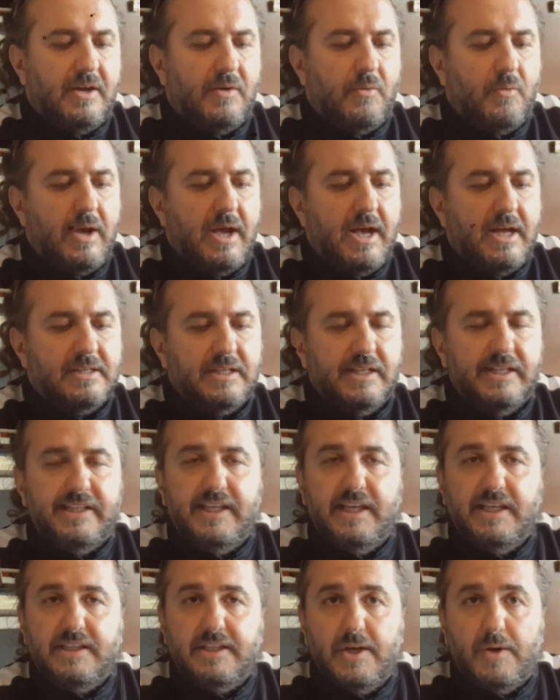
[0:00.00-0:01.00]
we had
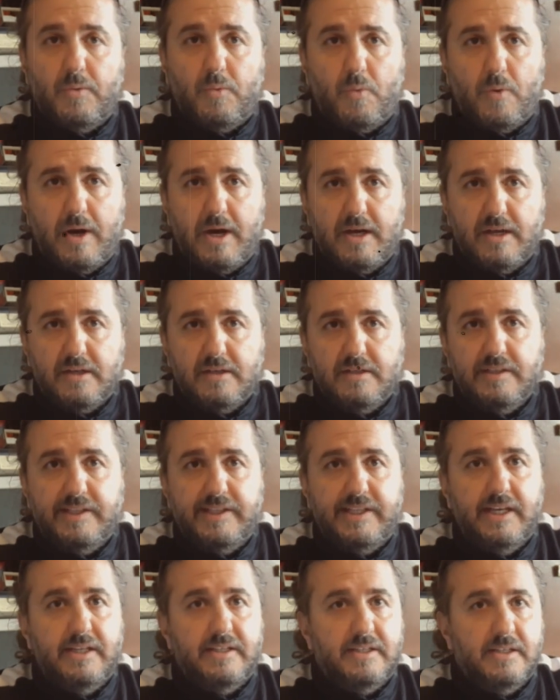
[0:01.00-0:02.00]
SATA 1,
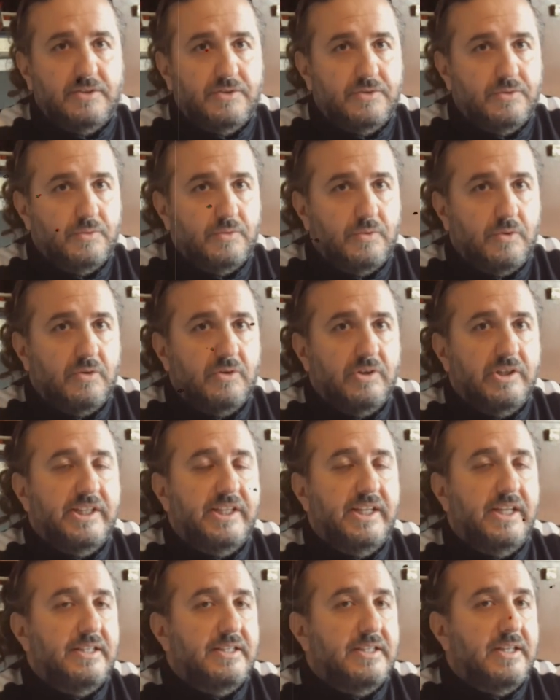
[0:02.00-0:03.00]
SATA 2 or
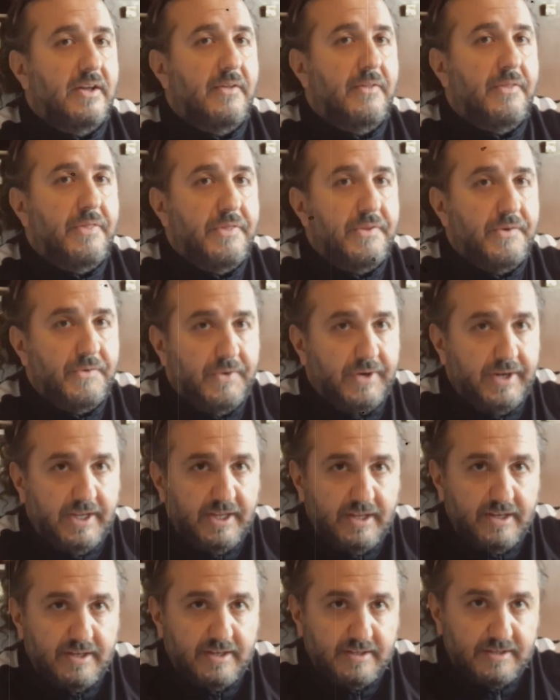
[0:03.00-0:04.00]
SATA
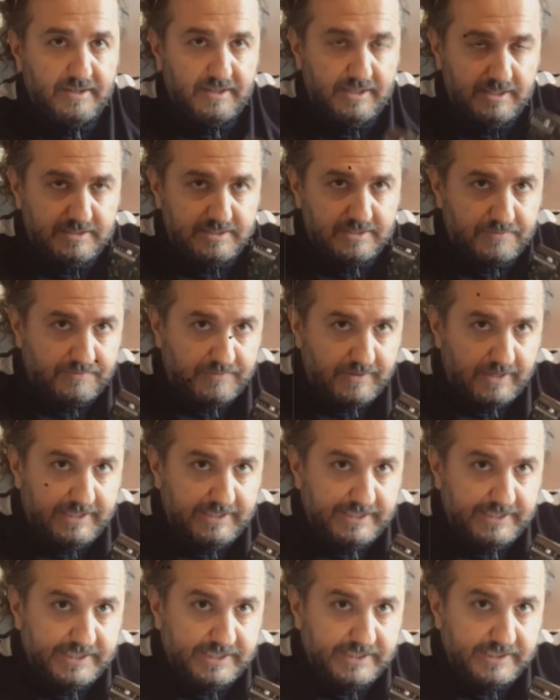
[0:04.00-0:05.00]
3
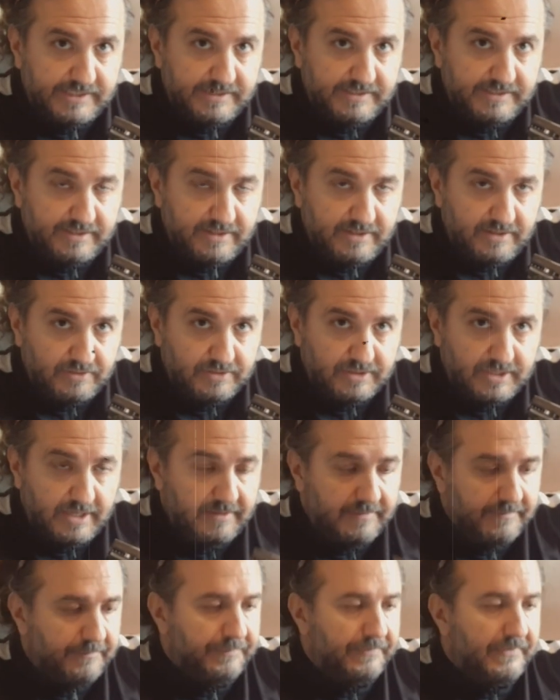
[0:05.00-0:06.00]
interfaces.
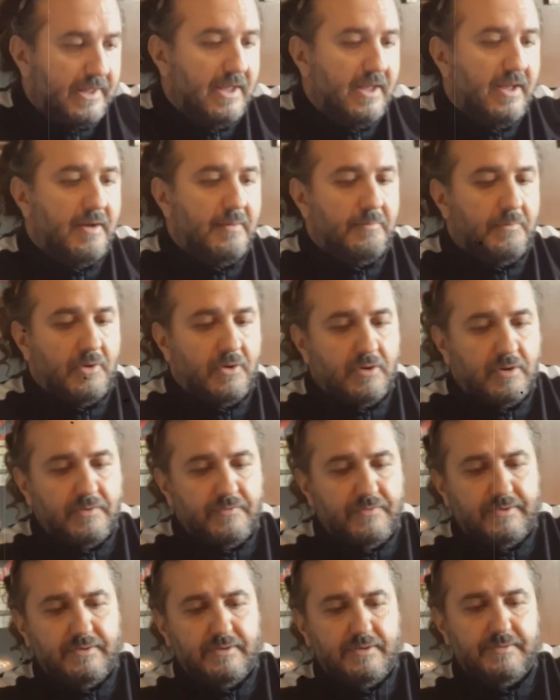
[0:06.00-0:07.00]
Okay?
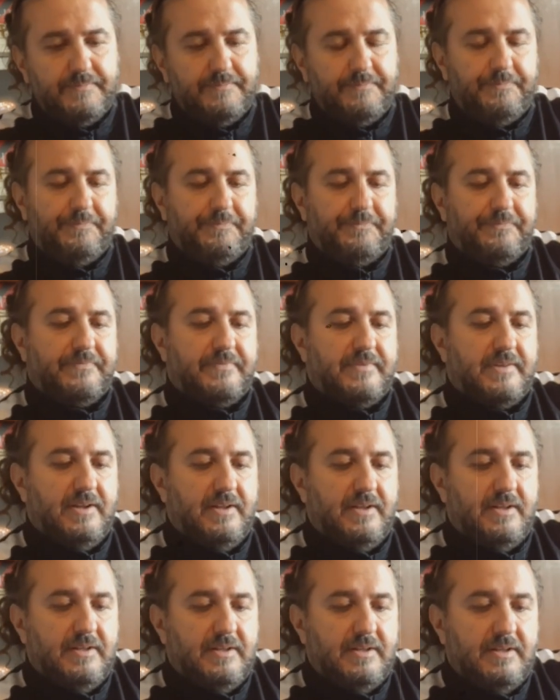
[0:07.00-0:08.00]
Moreover,
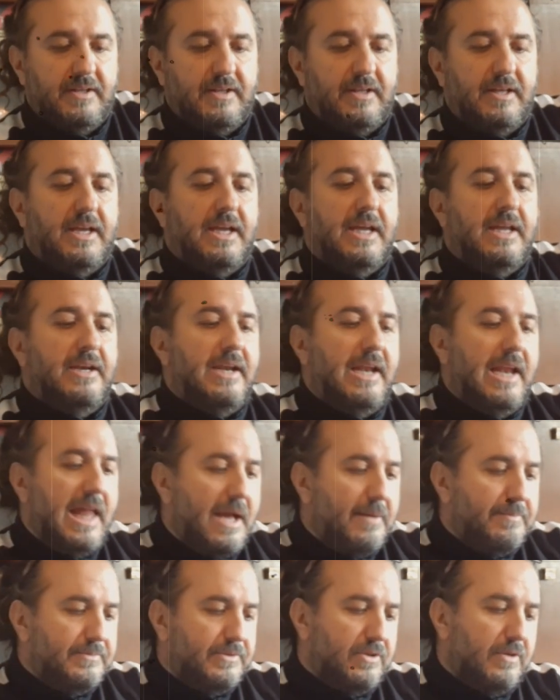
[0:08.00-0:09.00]
in
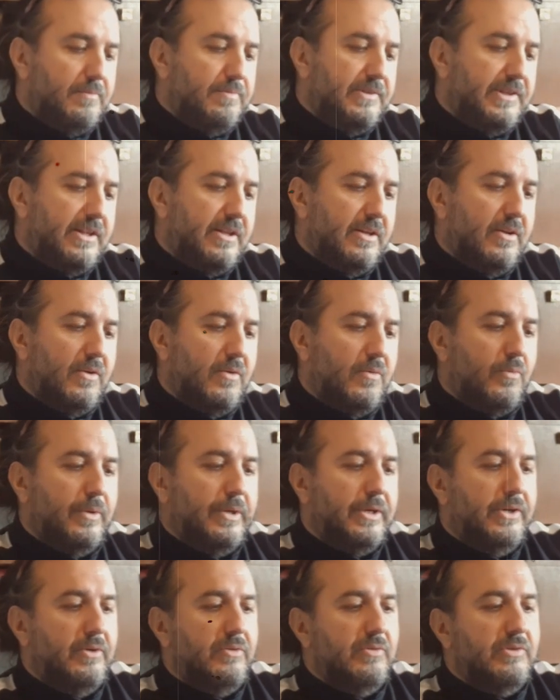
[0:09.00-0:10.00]
laptops
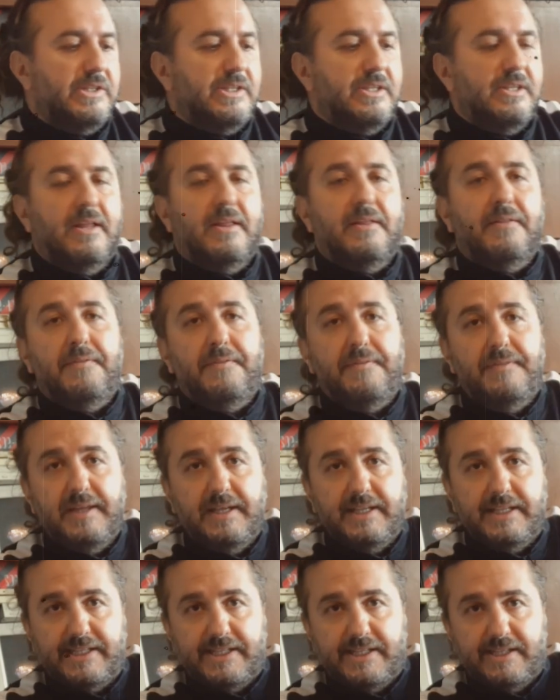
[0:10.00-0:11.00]
we use
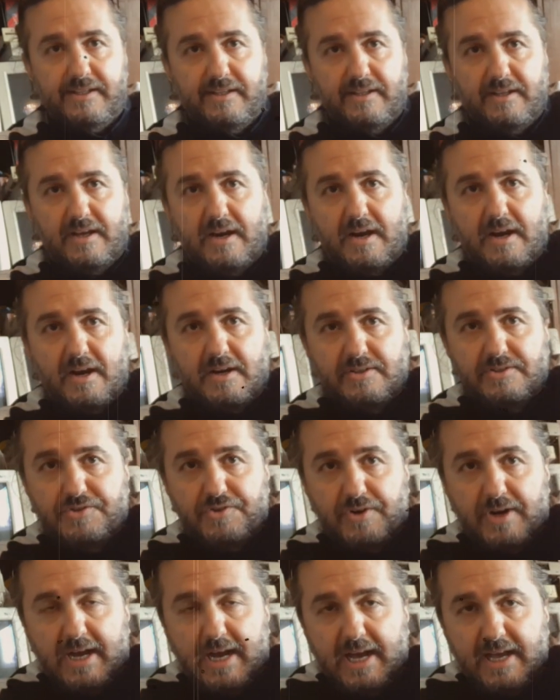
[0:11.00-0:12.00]
these hard
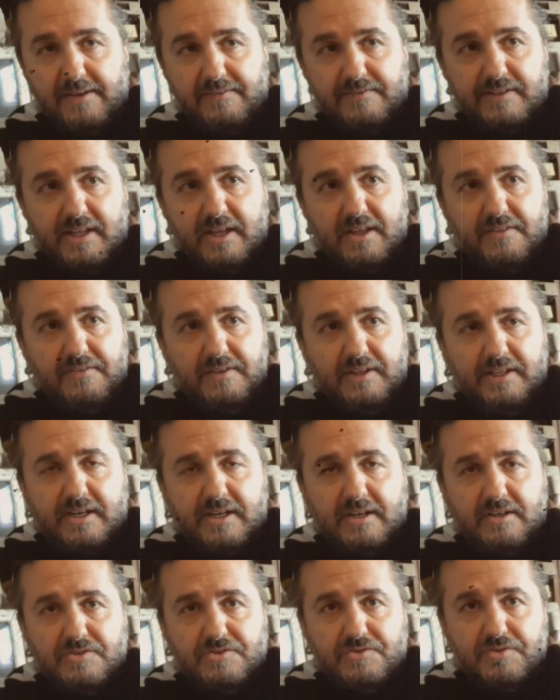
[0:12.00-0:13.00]
drives. These
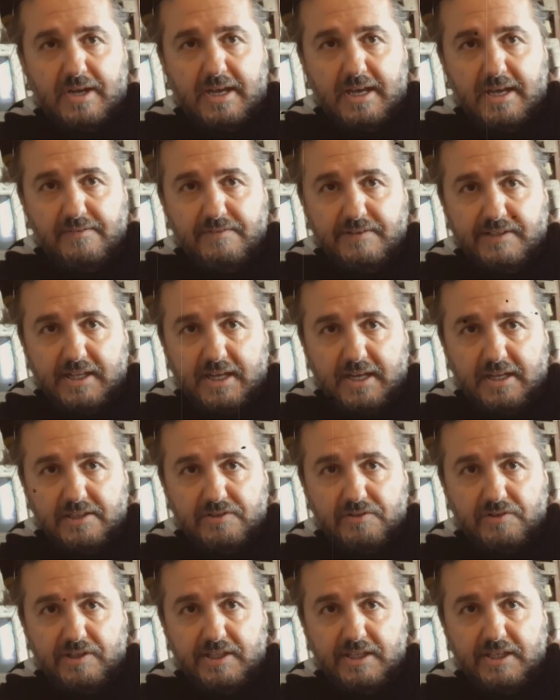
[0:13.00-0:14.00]
hard drives, as
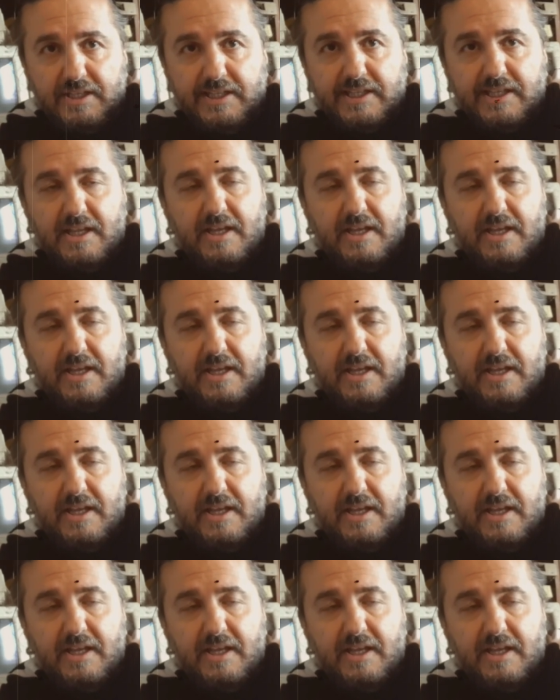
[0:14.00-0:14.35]
you see,